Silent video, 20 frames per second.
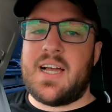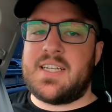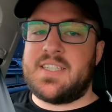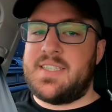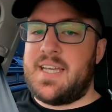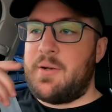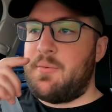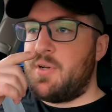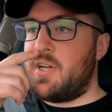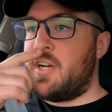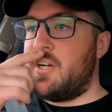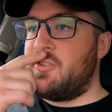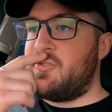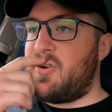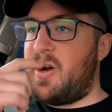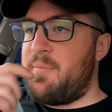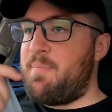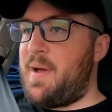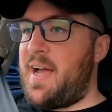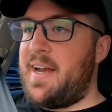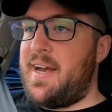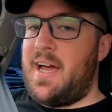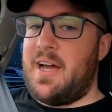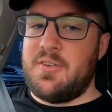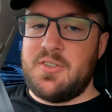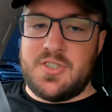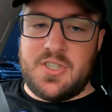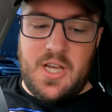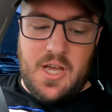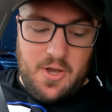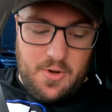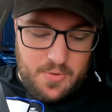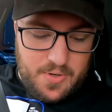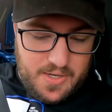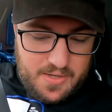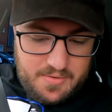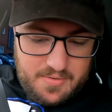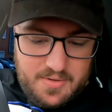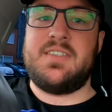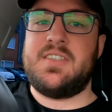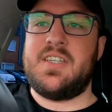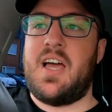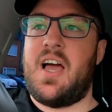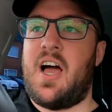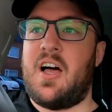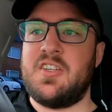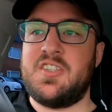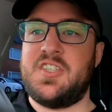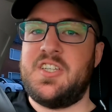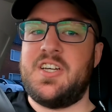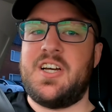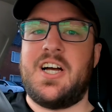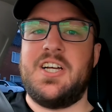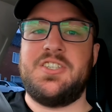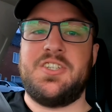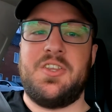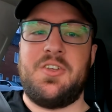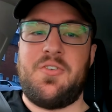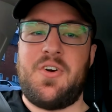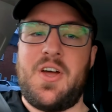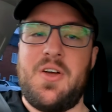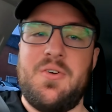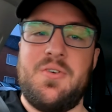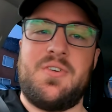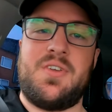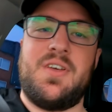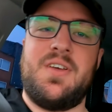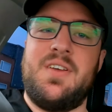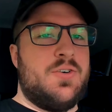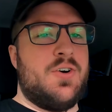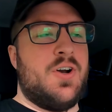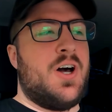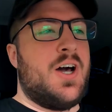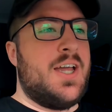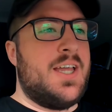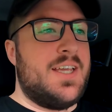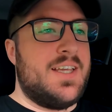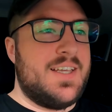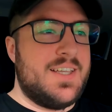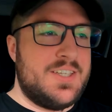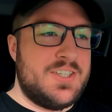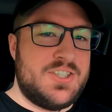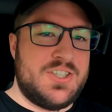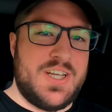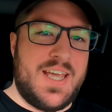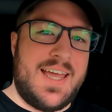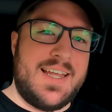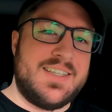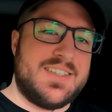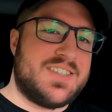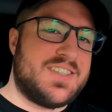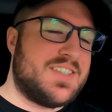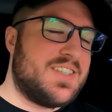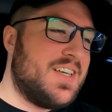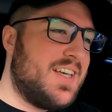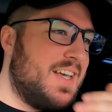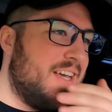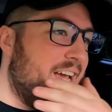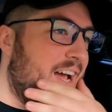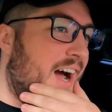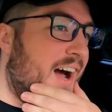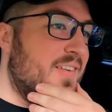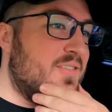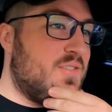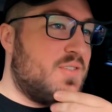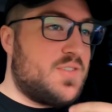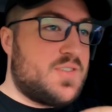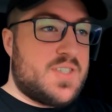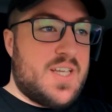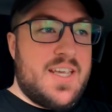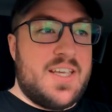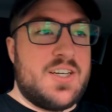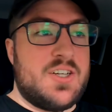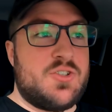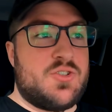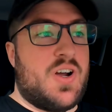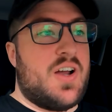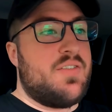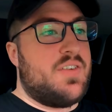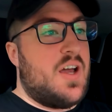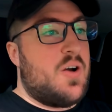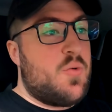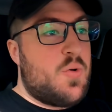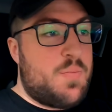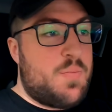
like I said, we're going to drive back now, so I'll see you guys on the road. Right, gents, I've taken a drive now.